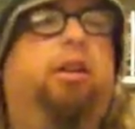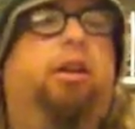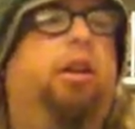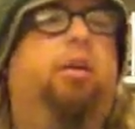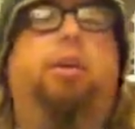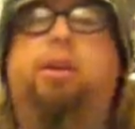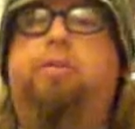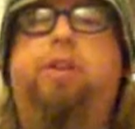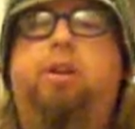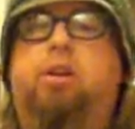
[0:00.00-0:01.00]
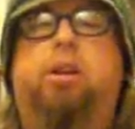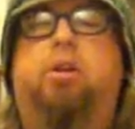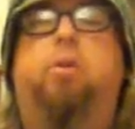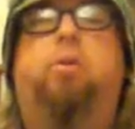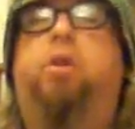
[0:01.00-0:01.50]
I mean, this video could
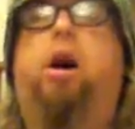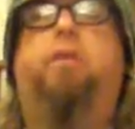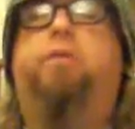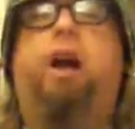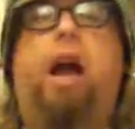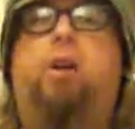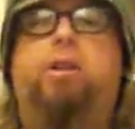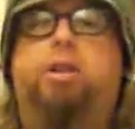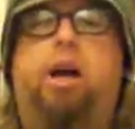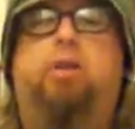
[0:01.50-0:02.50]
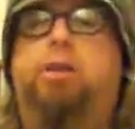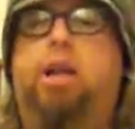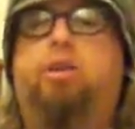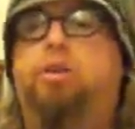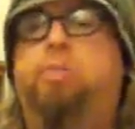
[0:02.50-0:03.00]
go on for hours and hours and
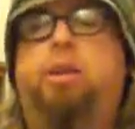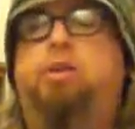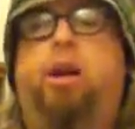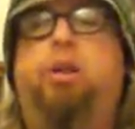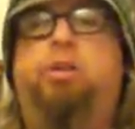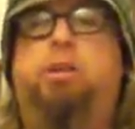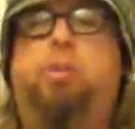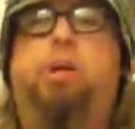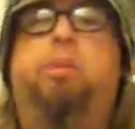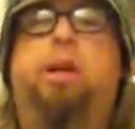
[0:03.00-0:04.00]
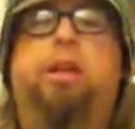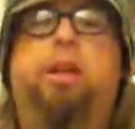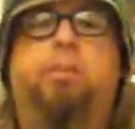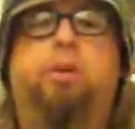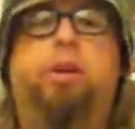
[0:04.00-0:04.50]
hours of me trying to explain, but I
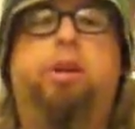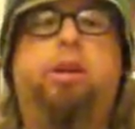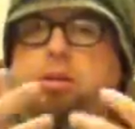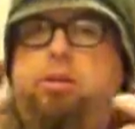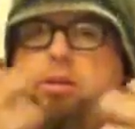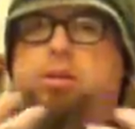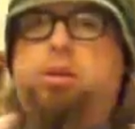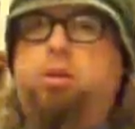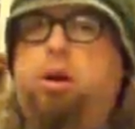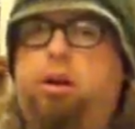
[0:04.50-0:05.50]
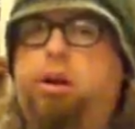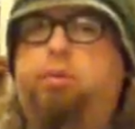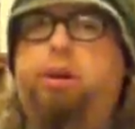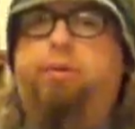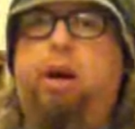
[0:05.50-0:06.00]
think I'm going to soak all
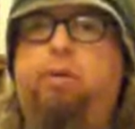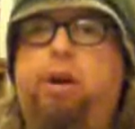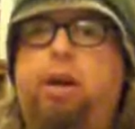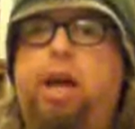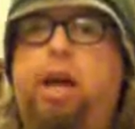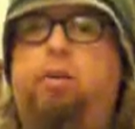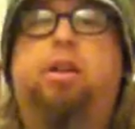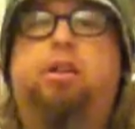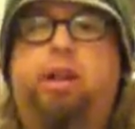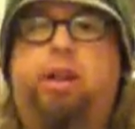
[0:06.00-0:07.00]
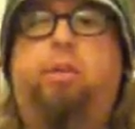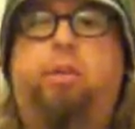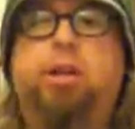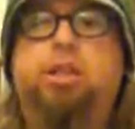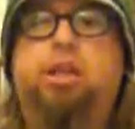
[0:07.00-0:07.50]
in what I've got right now. Thank you for
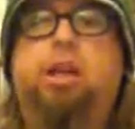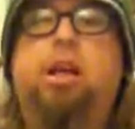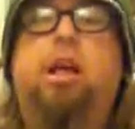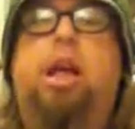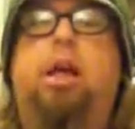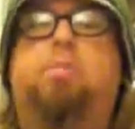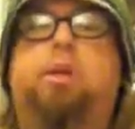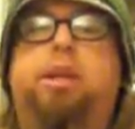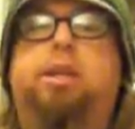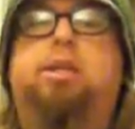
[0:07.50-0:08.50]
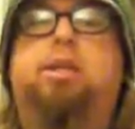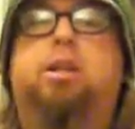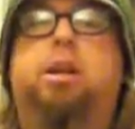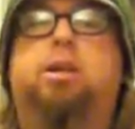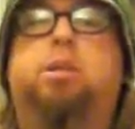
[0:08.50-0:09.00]
watching, and please
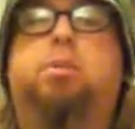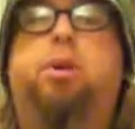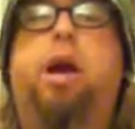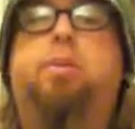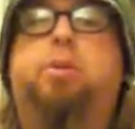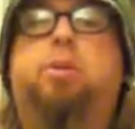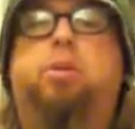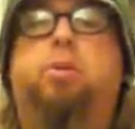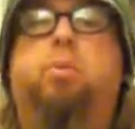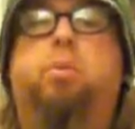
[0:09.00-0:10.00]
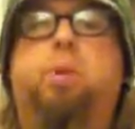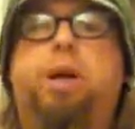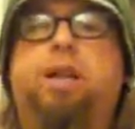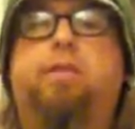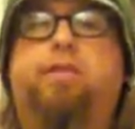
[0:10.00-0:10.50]
subscribe to We
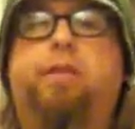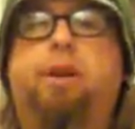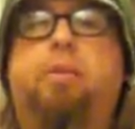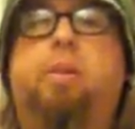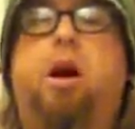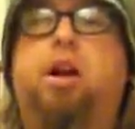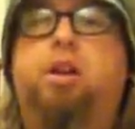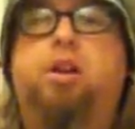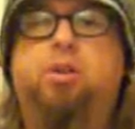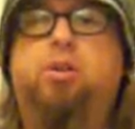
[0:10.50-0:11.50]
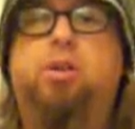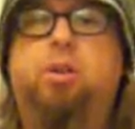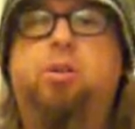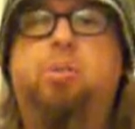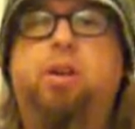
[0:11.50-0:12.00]
Live Film on
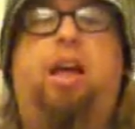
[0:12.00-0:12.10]
YouTube.